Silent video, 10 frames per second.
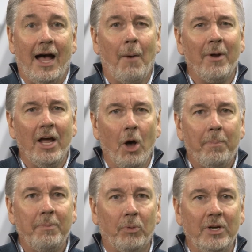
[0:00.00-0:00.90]
I want to help
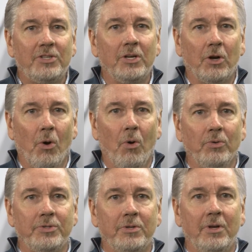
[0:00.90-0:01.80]
people reach their
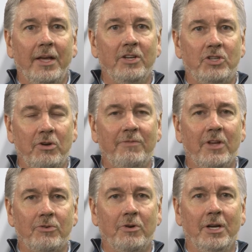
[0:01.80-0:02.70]
goals and achieve
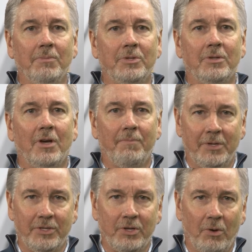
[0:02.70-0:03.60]
their dreams of
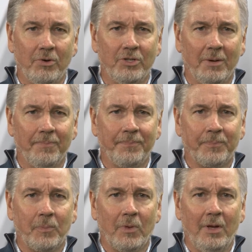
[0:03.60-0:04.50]
business ownership.
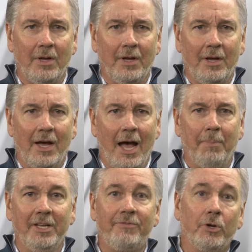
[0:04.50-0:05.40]
I
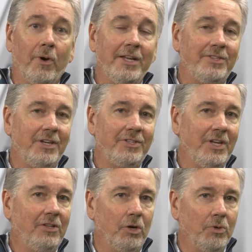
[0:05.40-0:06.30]
believe the great Zig
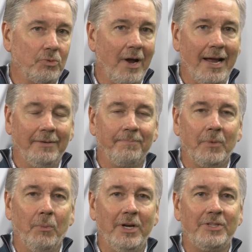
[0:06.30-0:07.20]
Ziglar was right
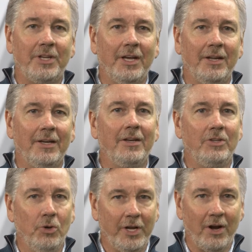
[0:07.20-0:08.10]
when he said,
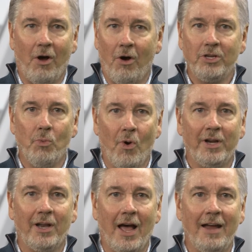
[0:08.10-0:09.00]
"You'll get all you want
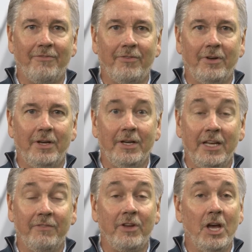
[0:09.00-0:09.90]
in life
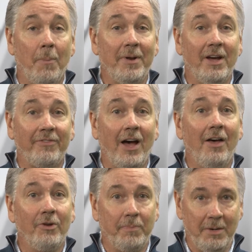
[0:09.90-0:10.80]
if you help enough
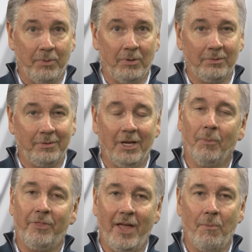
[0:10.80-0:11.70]
other people get
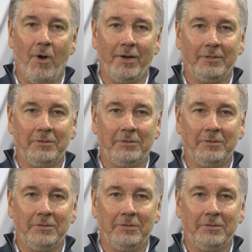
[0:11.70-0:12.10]
what they want."